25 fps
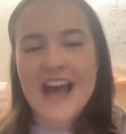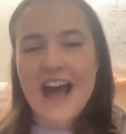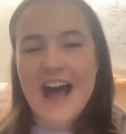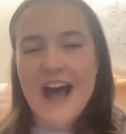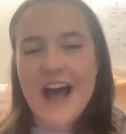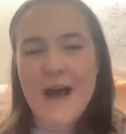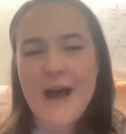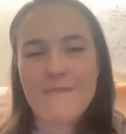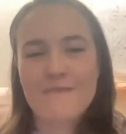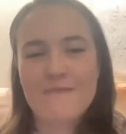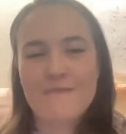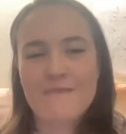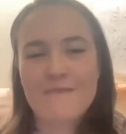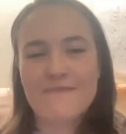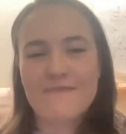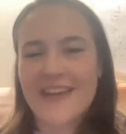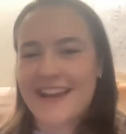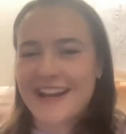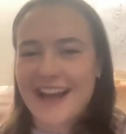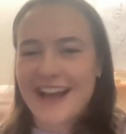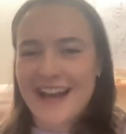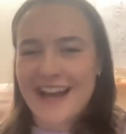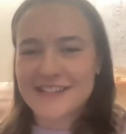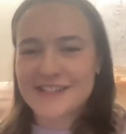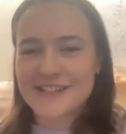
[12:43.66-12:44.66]
um, that it
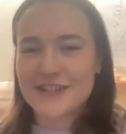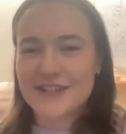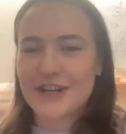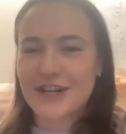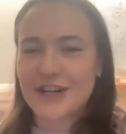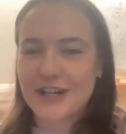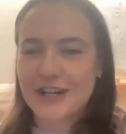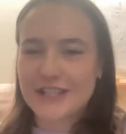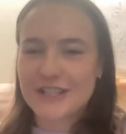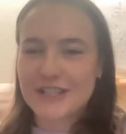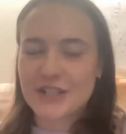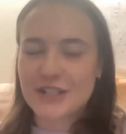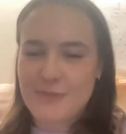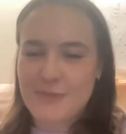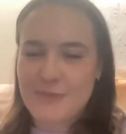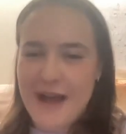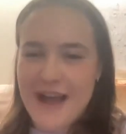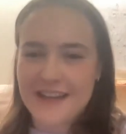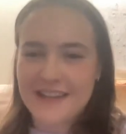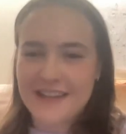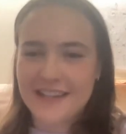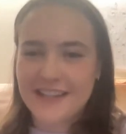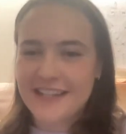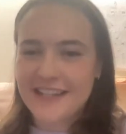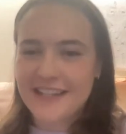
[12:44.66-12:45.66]
hasn't hurt too
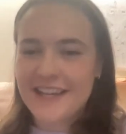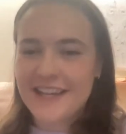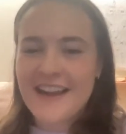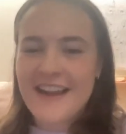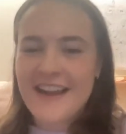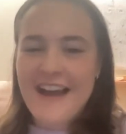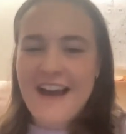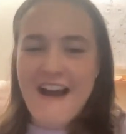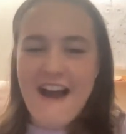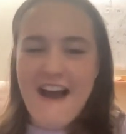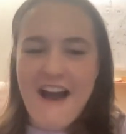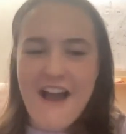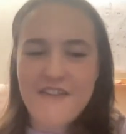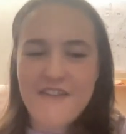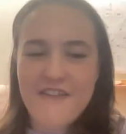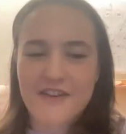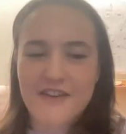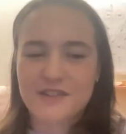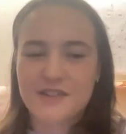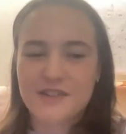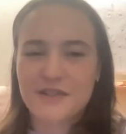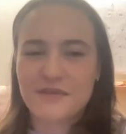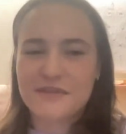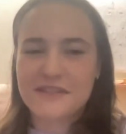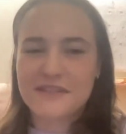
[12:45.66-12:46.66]
badly. I've
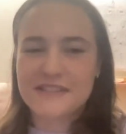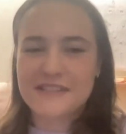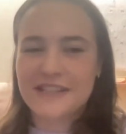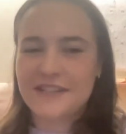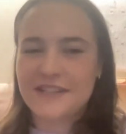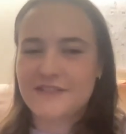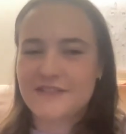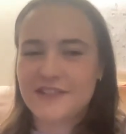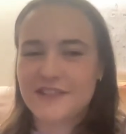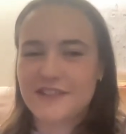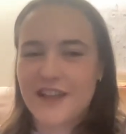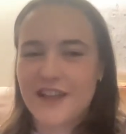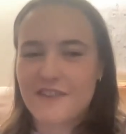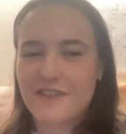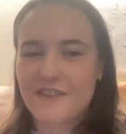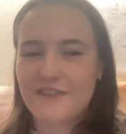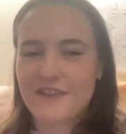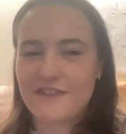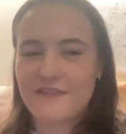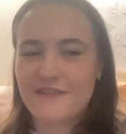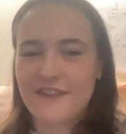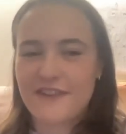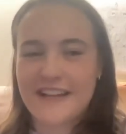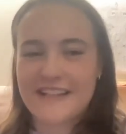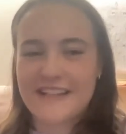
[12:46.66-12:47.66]
also received a lot of
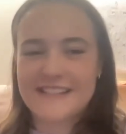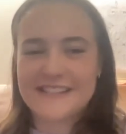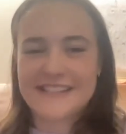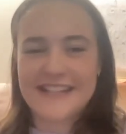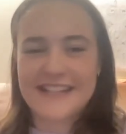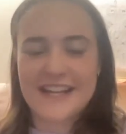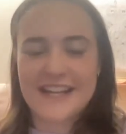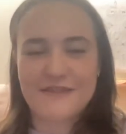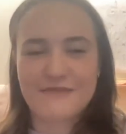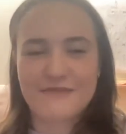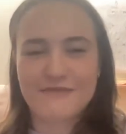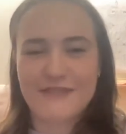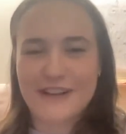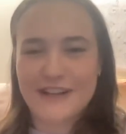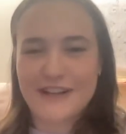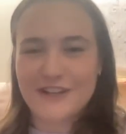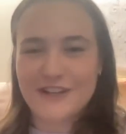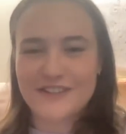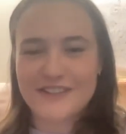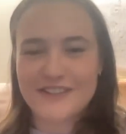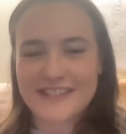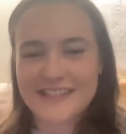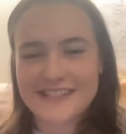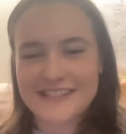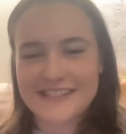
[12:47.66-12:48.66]
advice that when
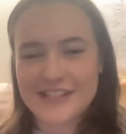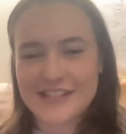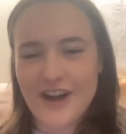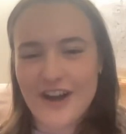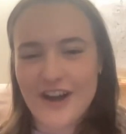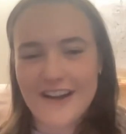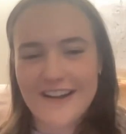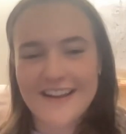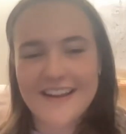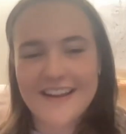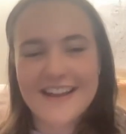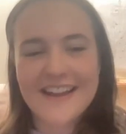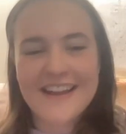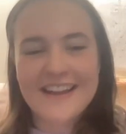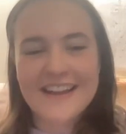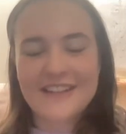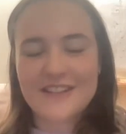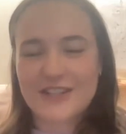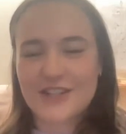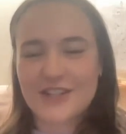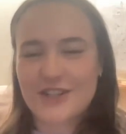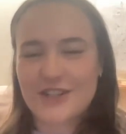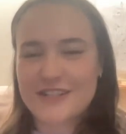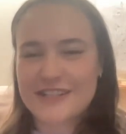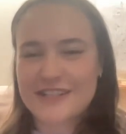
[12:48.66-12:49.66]
you're this young,
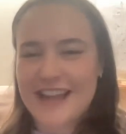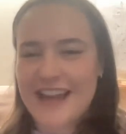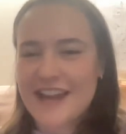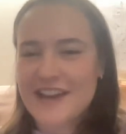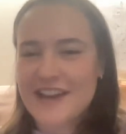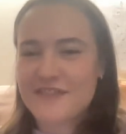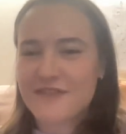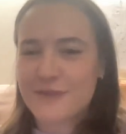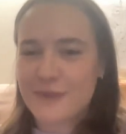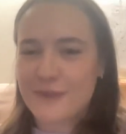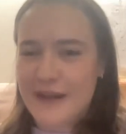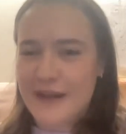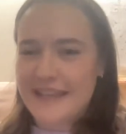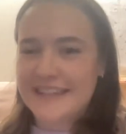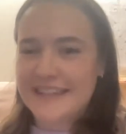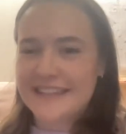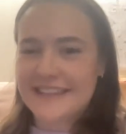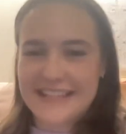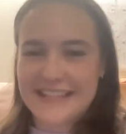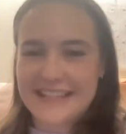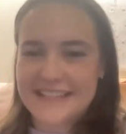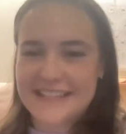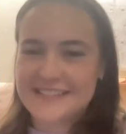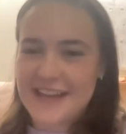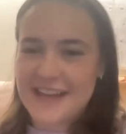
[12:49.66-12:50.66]
to just kind of wait
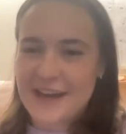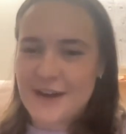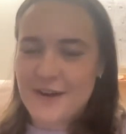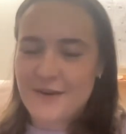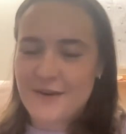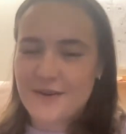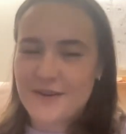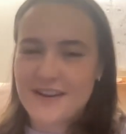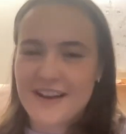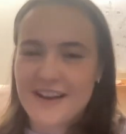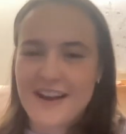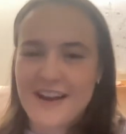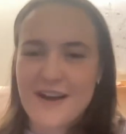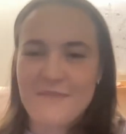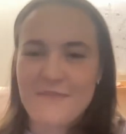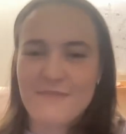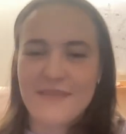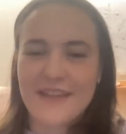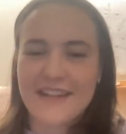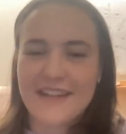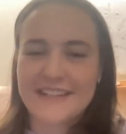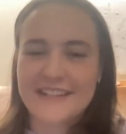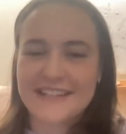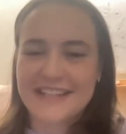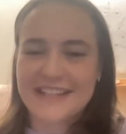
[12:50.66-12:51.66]
things out um,
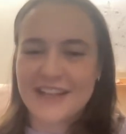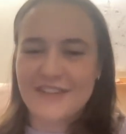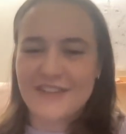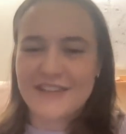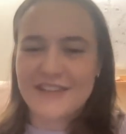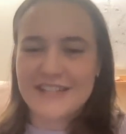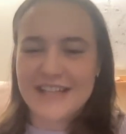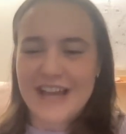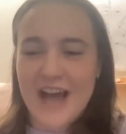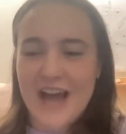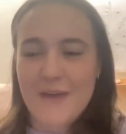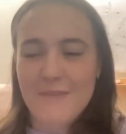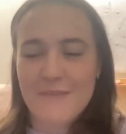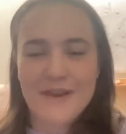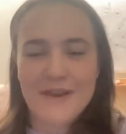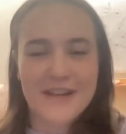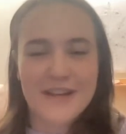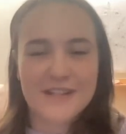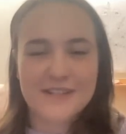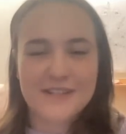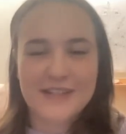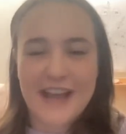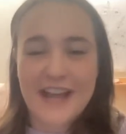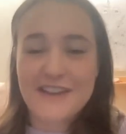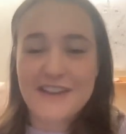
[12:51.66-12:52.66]
and to give it time. And
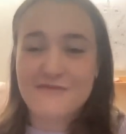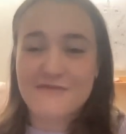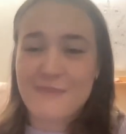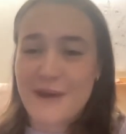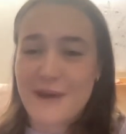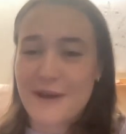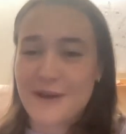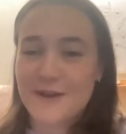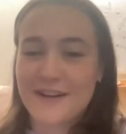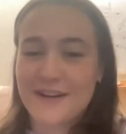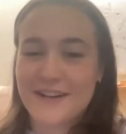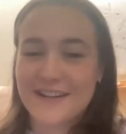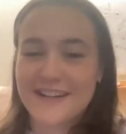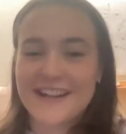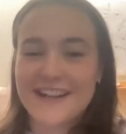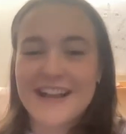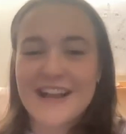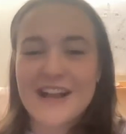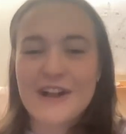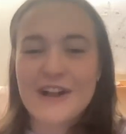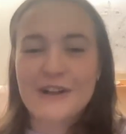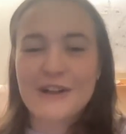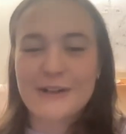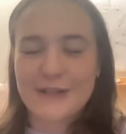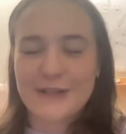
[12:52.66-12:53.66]
it's kind of better to
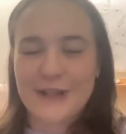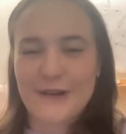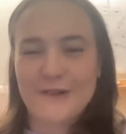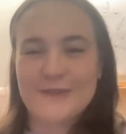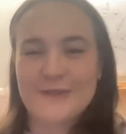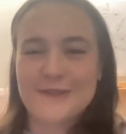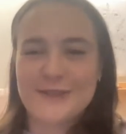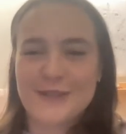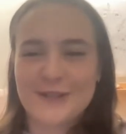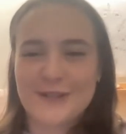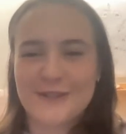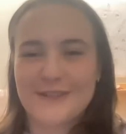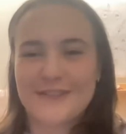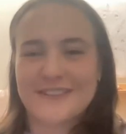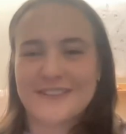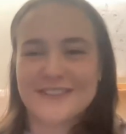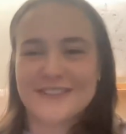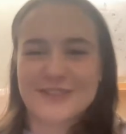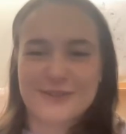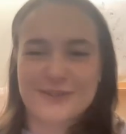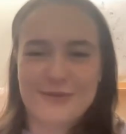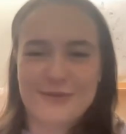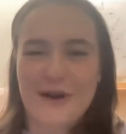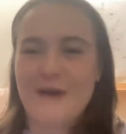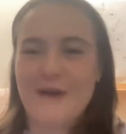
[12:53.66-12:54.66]
close your
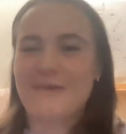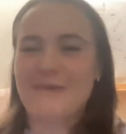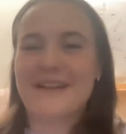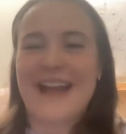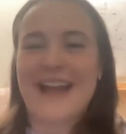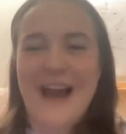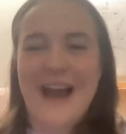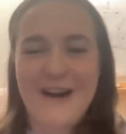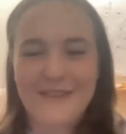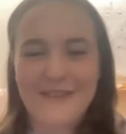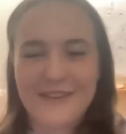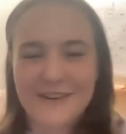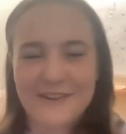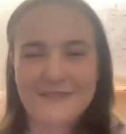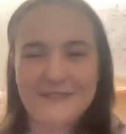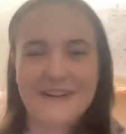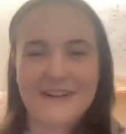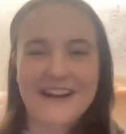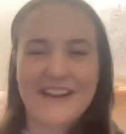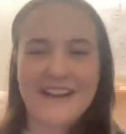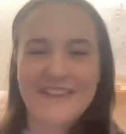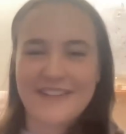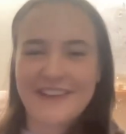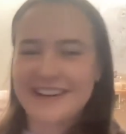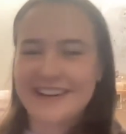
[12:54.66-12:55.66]
Schwab account or
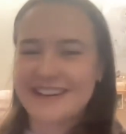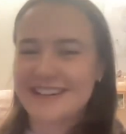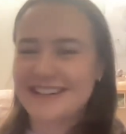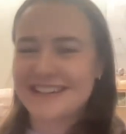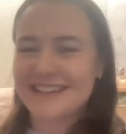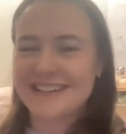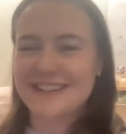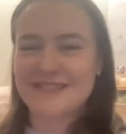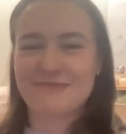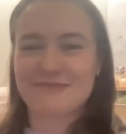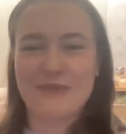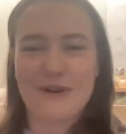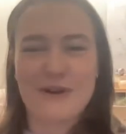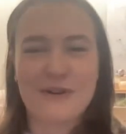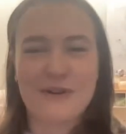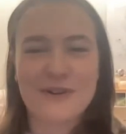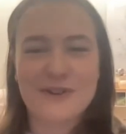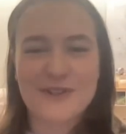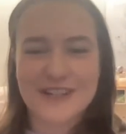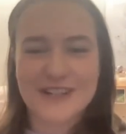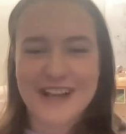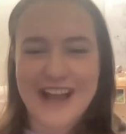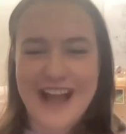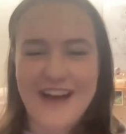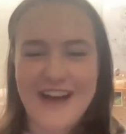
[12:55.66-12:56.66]
whatever
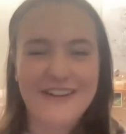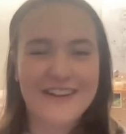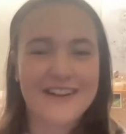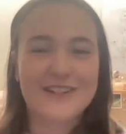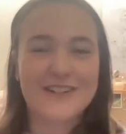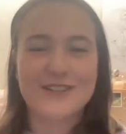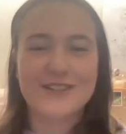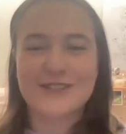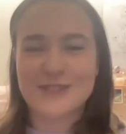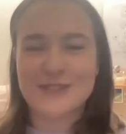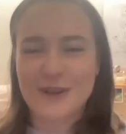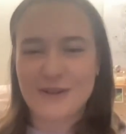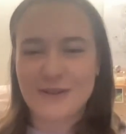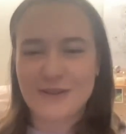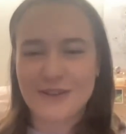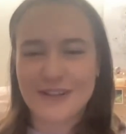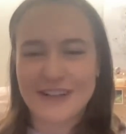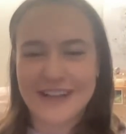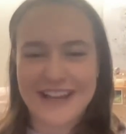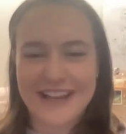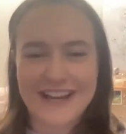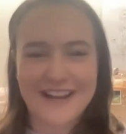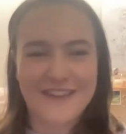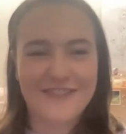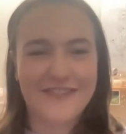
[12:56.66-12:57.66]
brokerage account and just don't
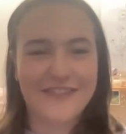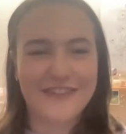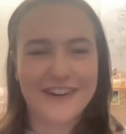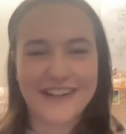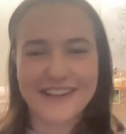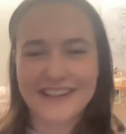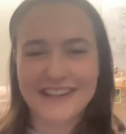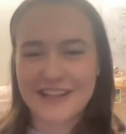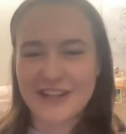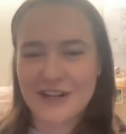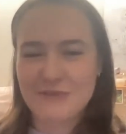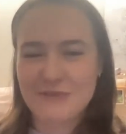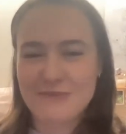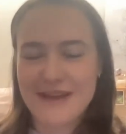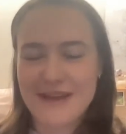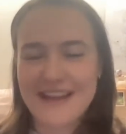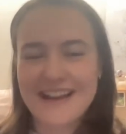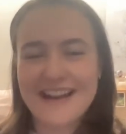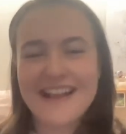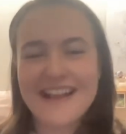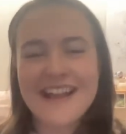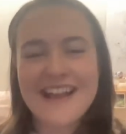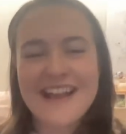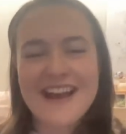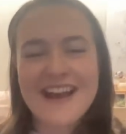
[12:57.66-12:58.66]
look at it for a little bit.
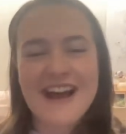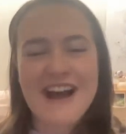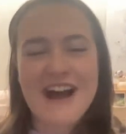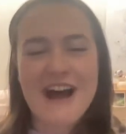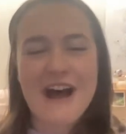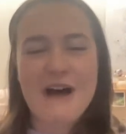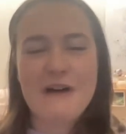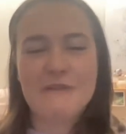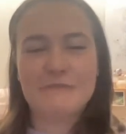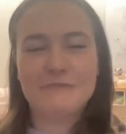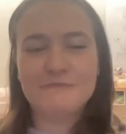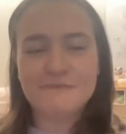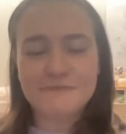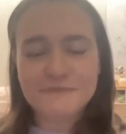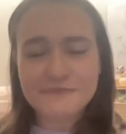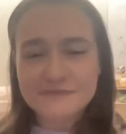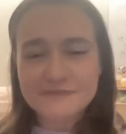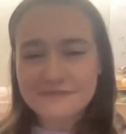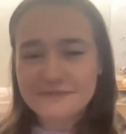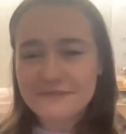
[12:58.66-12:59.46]
Um,